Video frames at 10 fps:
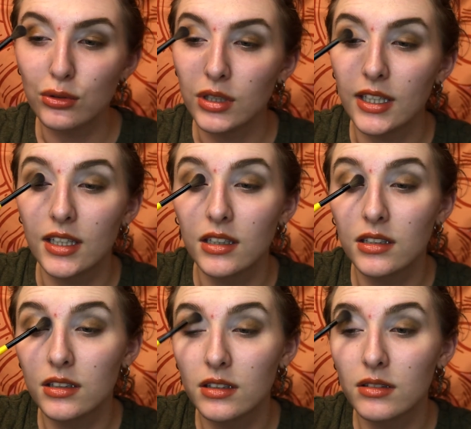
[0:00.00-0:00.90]
like
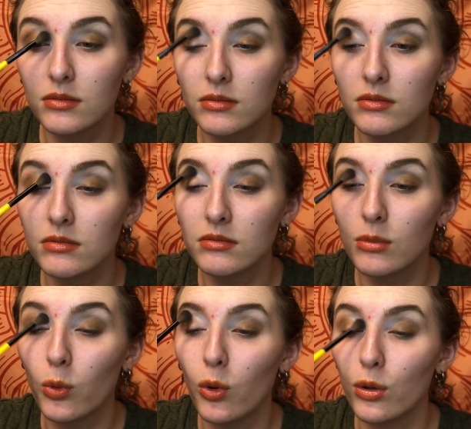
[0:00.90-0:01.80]

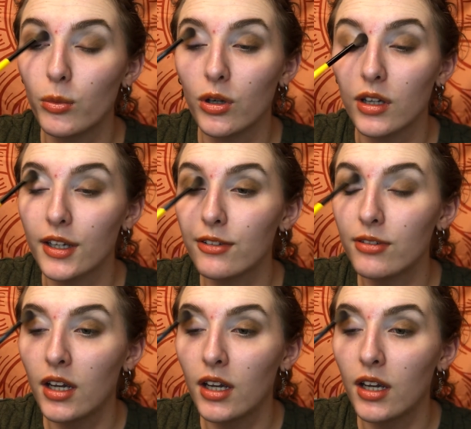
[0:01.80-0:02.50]
warm olive,